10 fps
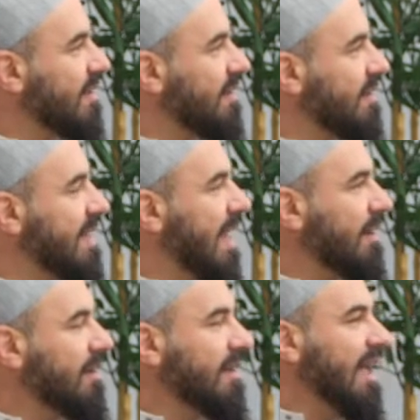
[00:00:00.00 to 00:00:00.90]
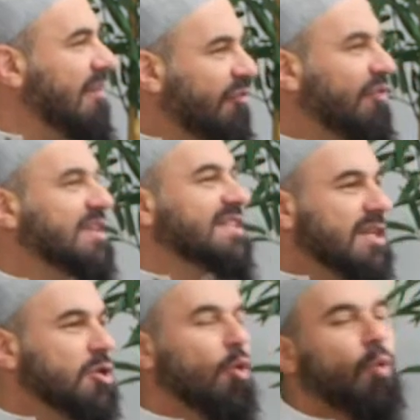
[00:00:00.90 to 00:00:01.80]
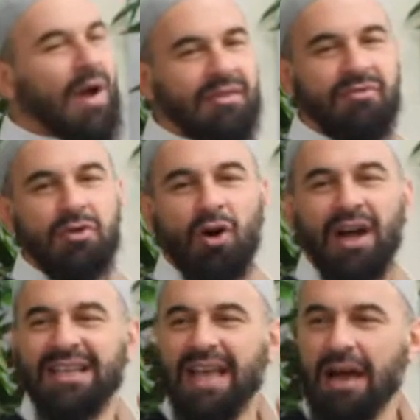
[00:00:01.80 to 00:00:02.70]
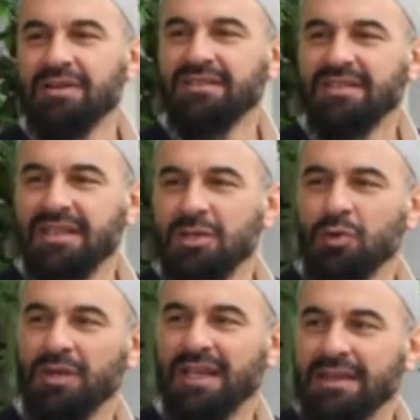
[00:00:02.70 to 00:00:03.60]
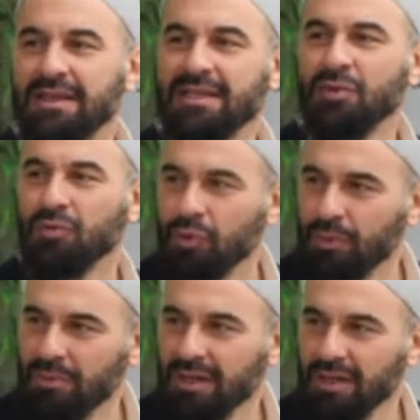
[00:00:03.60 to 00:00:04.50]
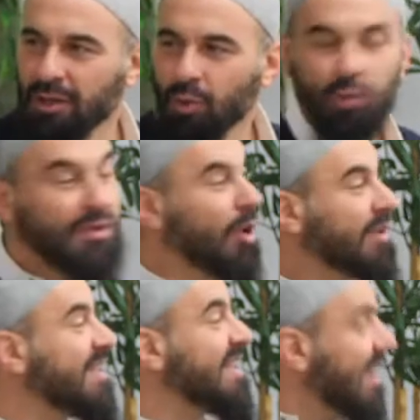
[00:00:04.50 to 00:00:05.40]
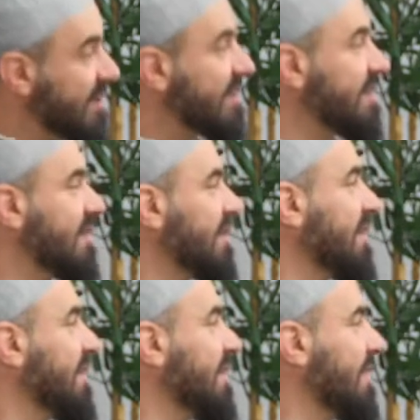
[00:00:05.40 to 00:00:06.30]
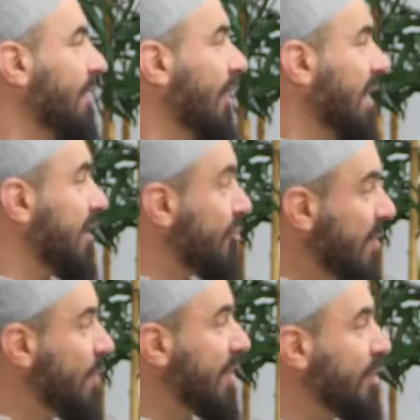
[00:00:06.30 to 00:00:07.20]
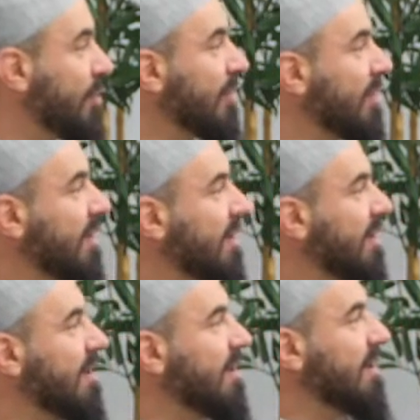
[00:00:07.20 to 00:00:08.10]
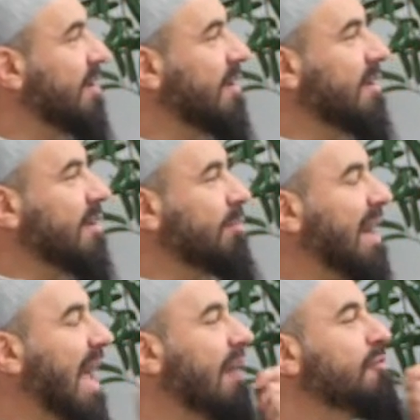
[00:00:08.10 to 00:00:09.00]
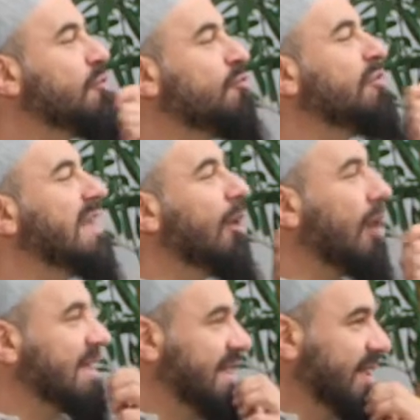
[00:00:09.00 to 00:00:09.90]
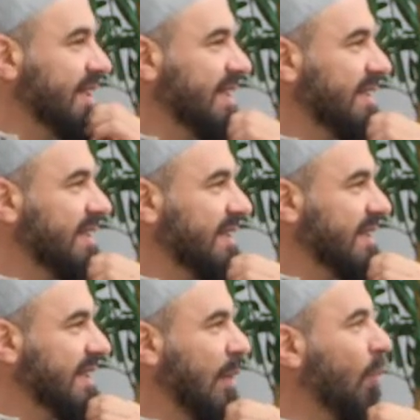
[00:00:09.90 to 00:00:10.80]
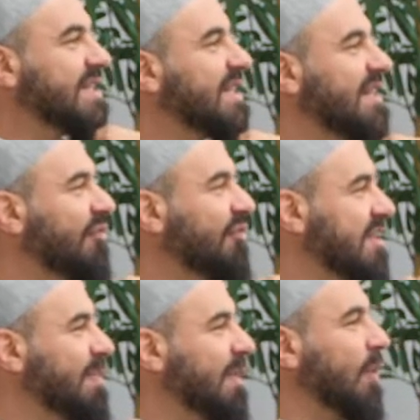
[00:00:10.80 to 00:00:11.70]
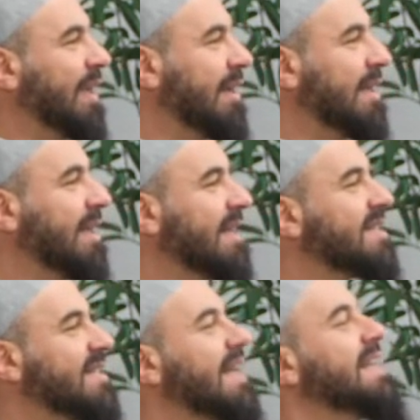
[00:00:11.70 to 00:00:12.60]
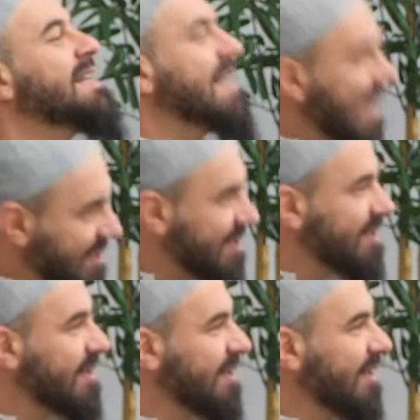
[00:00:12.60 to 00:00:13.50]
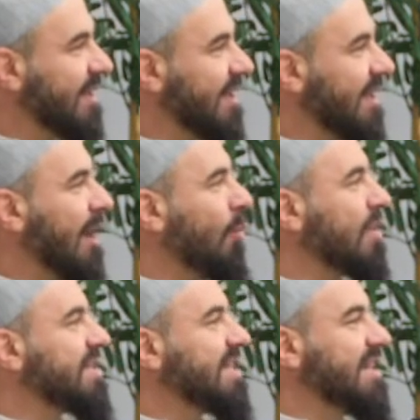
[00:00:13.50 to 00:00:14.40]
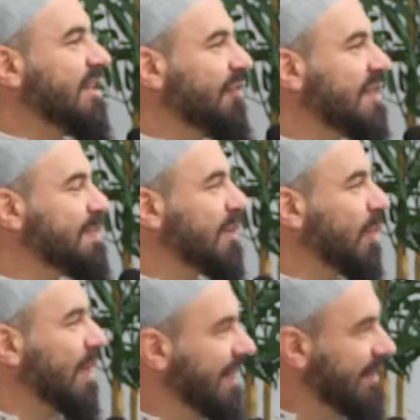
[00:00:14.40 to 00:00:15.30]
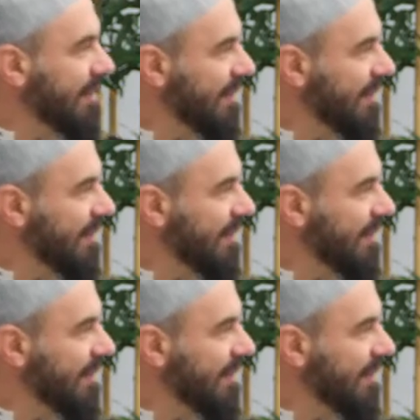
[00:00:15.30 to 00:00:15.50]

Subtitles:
Now, every single one of you, I guarantee you in this room, would nod yes. I agree with you. But have you realized it? And what's the difference between saying yes and what's the difference between